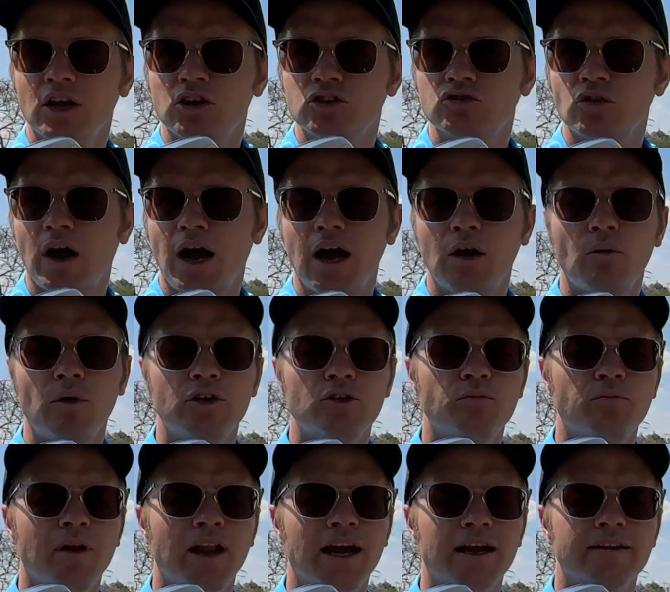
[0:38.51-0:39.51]
So I want to
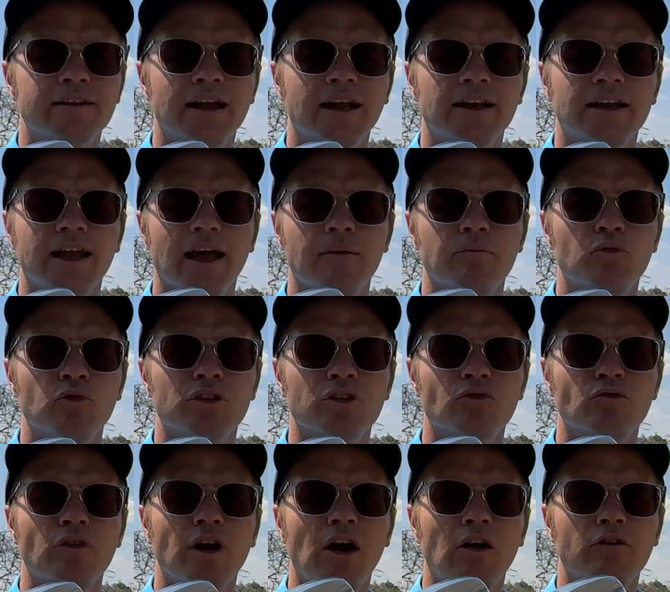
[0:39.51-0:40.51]
plug that gap with
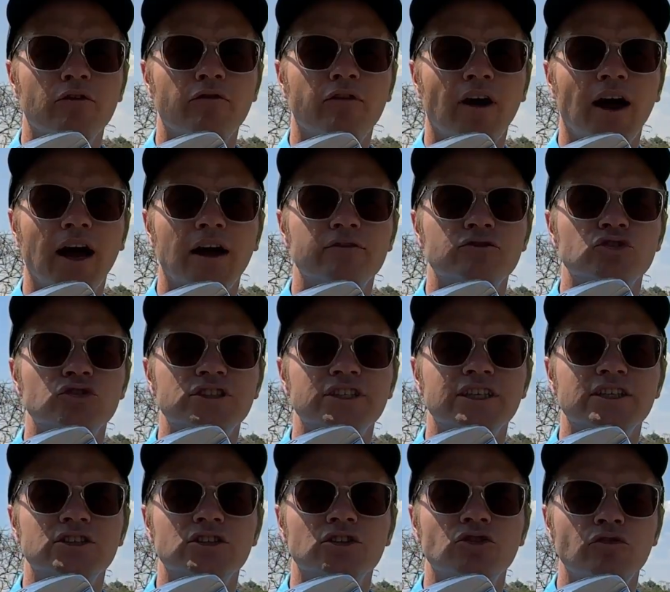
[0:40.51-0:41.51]
around 5 to
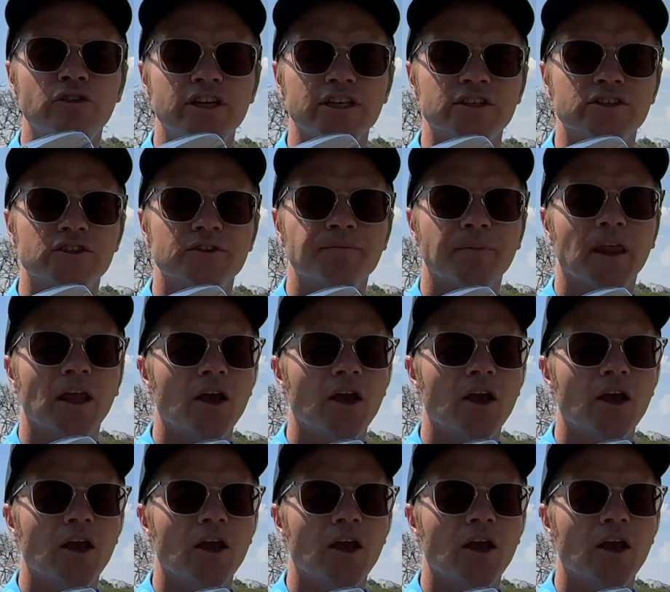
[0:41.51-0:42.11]
6 degrees.